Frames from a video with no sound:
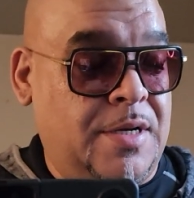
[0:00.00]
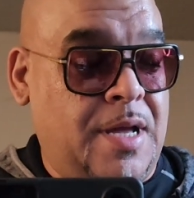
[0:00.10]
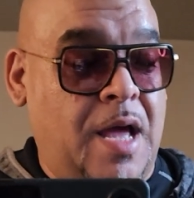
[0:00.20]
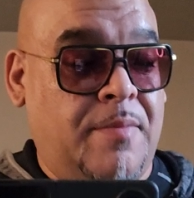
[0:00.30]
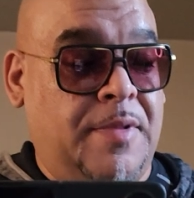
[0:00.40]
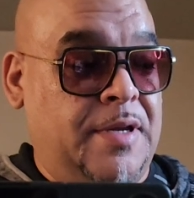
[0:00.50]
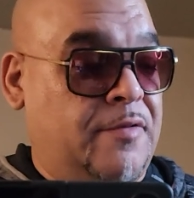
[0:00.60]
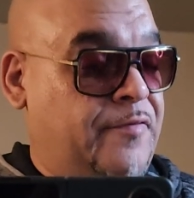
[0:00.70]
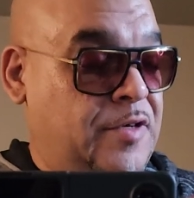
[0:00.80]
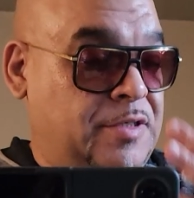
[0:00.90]
I mean,
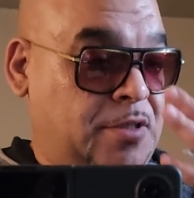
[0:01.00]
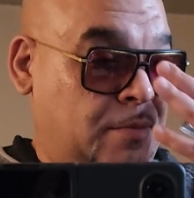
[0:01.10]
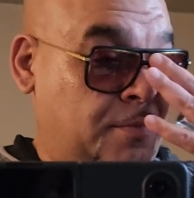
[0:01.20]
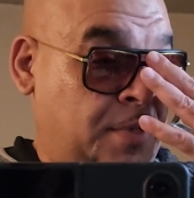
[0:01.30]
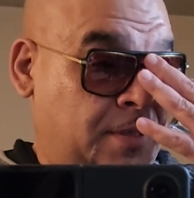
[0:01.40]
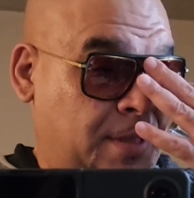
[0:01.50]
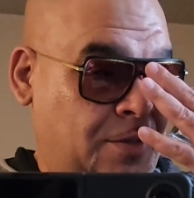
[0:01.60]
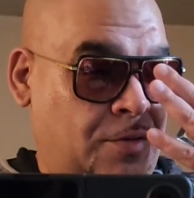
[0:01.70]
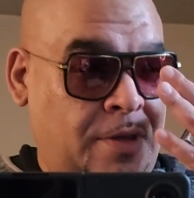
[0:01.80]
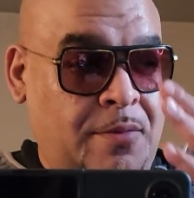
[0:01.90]
for something that
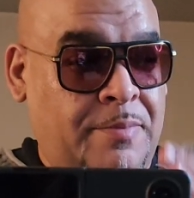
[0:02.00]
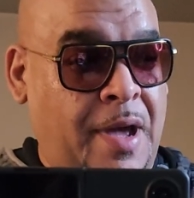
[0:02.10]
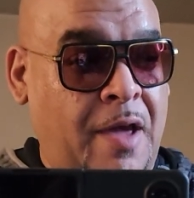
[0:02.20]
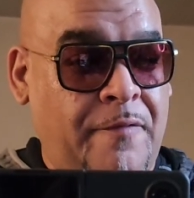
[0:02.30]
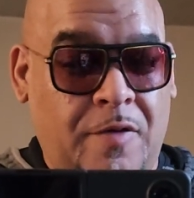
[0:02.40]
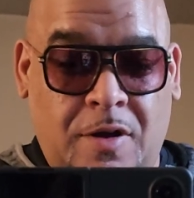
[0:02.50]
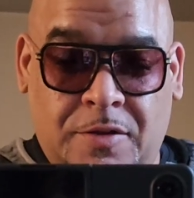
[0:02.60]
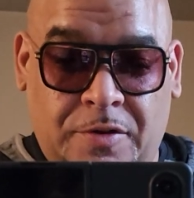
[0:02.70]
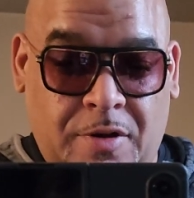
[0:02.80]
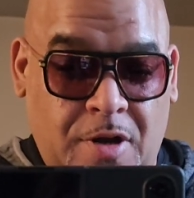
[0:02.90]
you can buy for
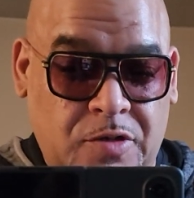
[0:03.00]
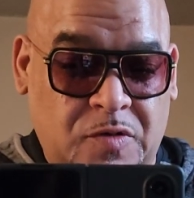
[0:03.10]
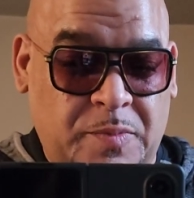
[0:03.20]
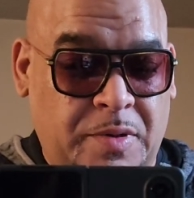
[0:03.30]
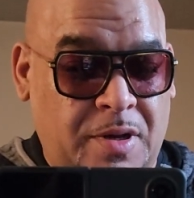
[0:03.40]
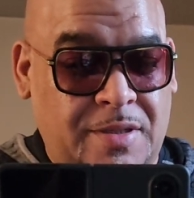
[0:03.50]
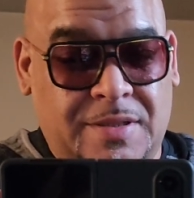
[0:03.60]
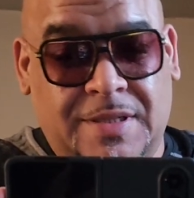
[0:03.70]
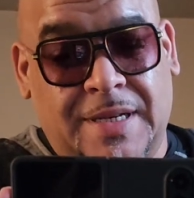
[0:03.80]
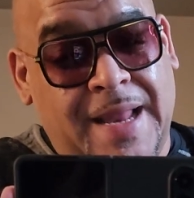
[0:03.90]
under
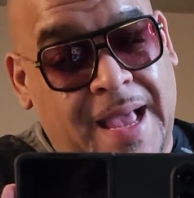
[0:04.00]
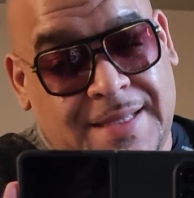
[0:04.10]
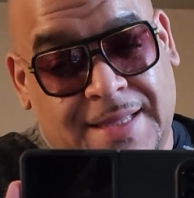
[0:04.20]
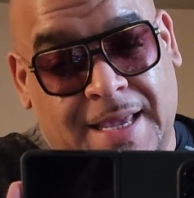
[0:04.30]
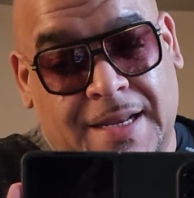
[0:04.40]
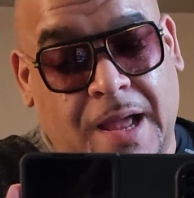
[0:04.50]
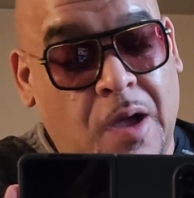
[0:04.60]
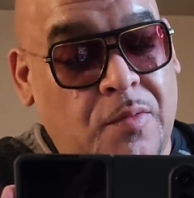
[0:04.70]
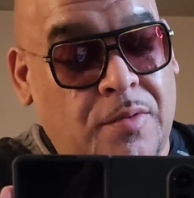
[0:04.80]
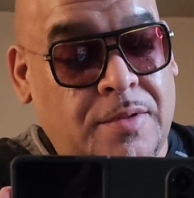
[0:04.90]
$100, last 8
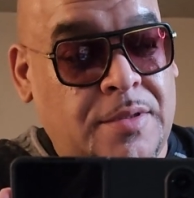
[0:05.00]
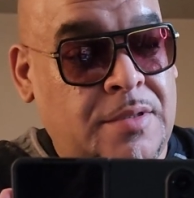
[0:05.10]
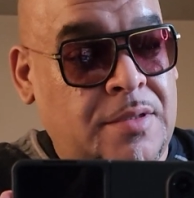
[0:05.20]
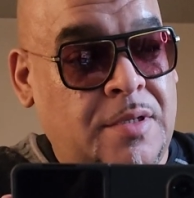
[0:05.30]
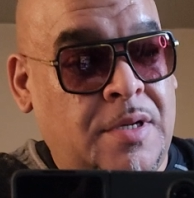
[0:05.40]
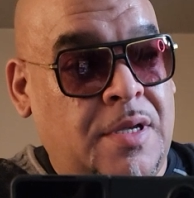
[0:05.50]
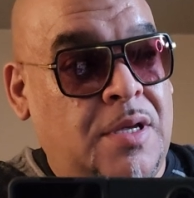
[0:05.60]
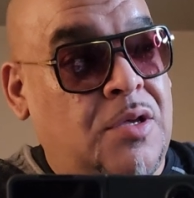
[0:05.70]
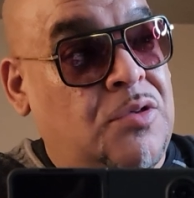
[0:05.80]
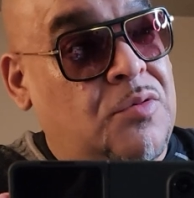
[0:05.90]
hours,
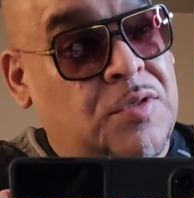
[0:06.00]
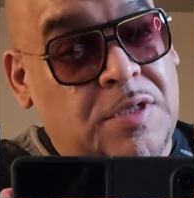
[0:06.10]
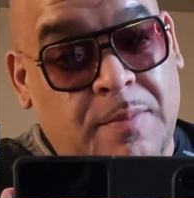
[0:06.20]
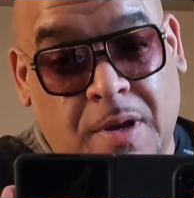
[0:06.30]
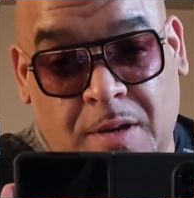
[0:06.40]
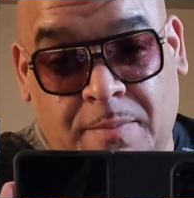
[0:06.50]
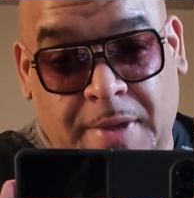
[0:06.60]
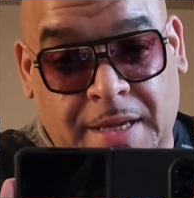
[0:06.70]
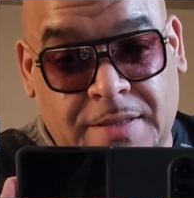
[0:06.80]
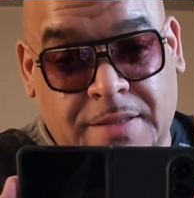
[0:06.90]
you smell
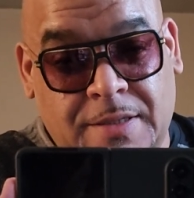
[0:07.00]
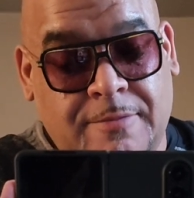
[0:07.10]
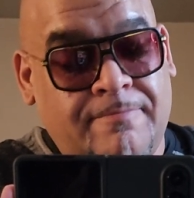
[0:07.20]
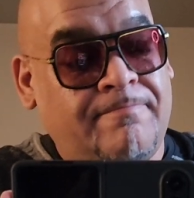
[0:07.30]
amazing.